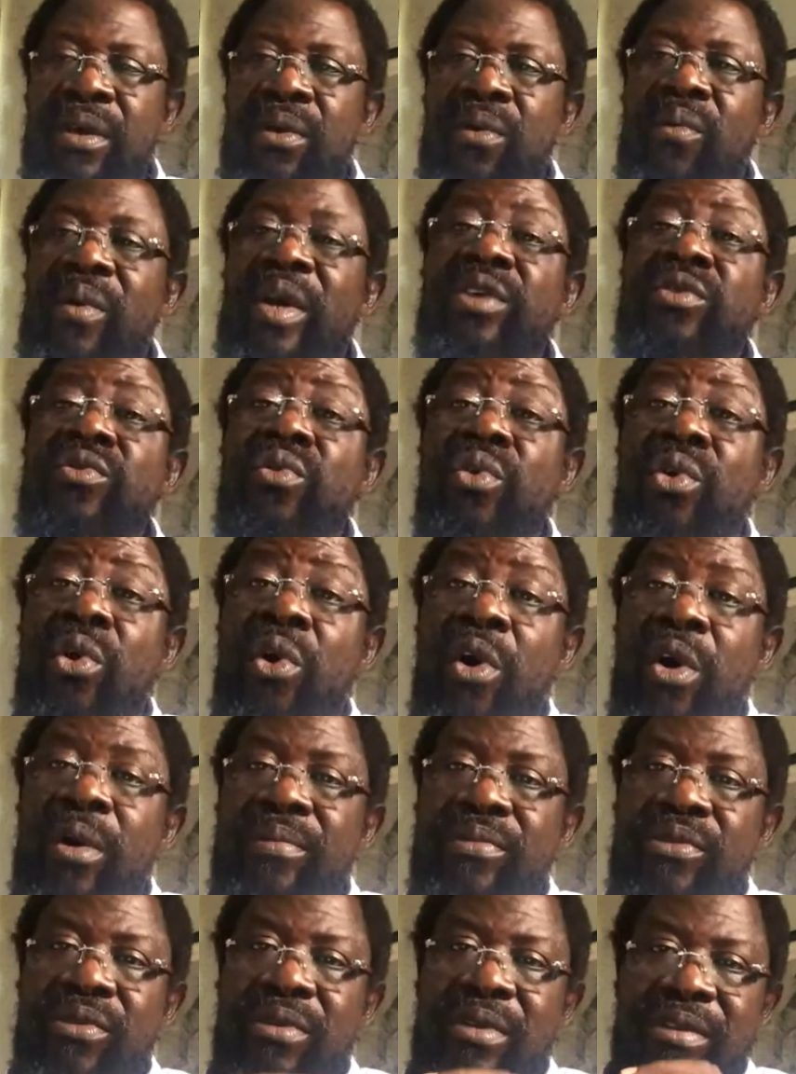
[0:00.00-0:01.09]
When you
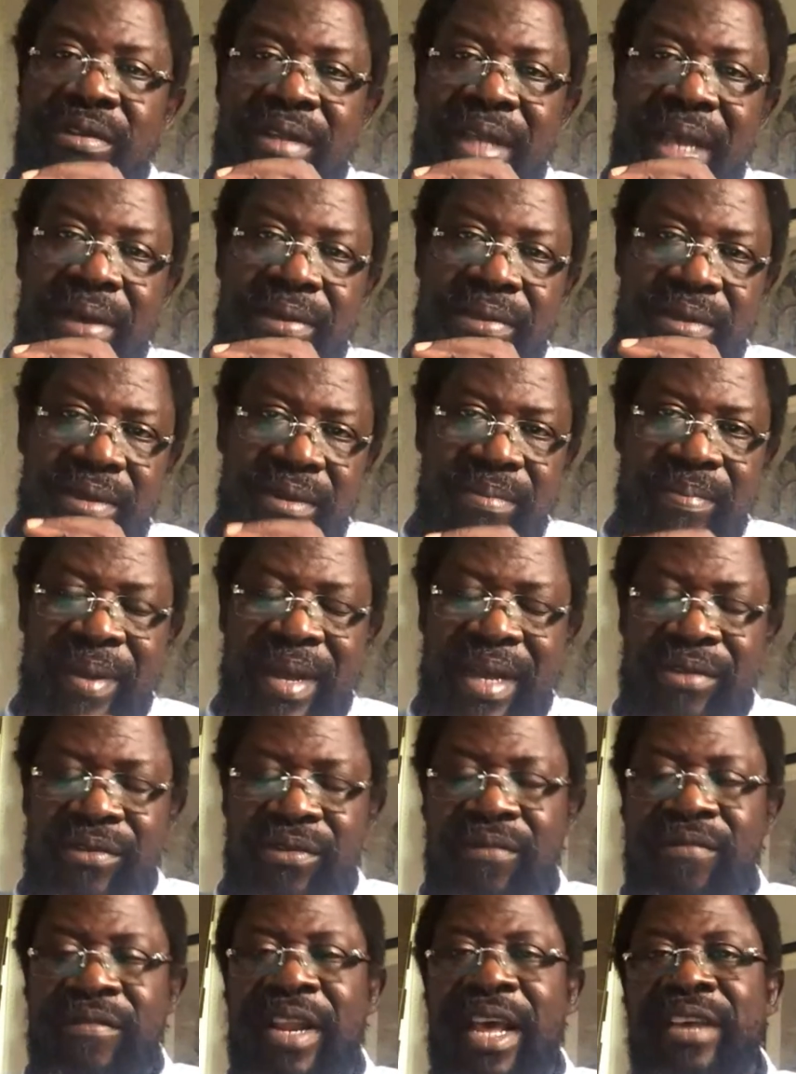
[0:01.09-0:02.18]
come to the southern part
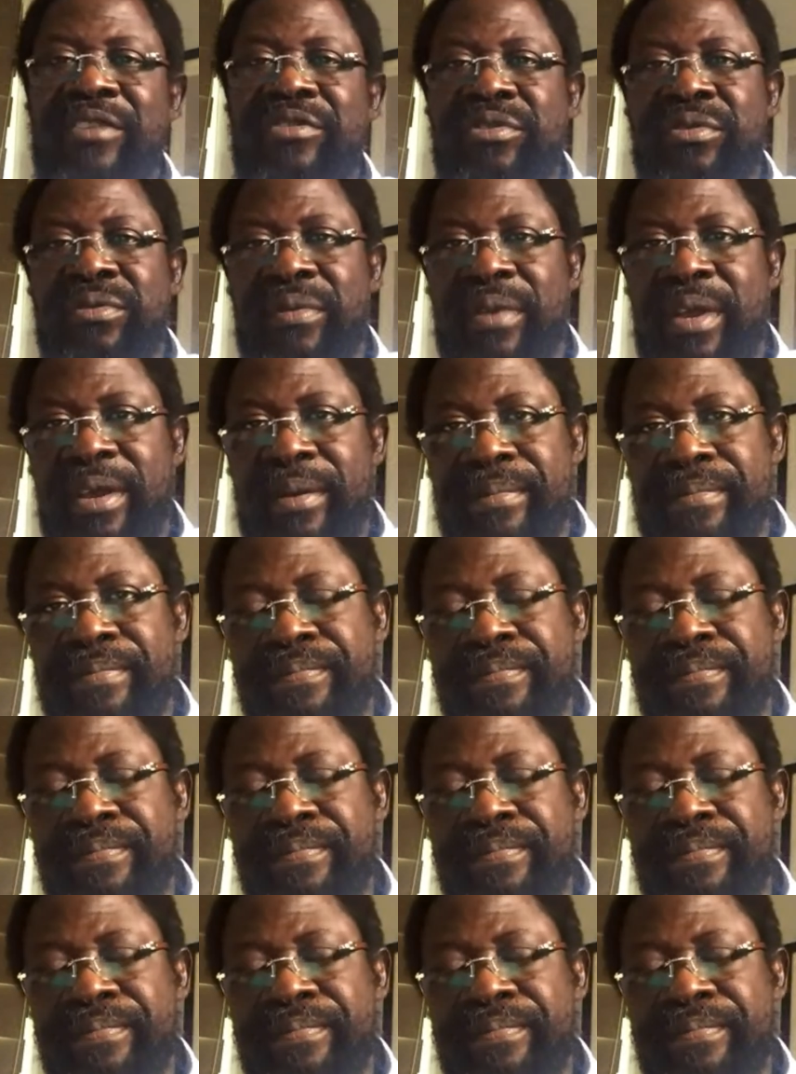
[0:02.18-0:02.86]
of Nigeria,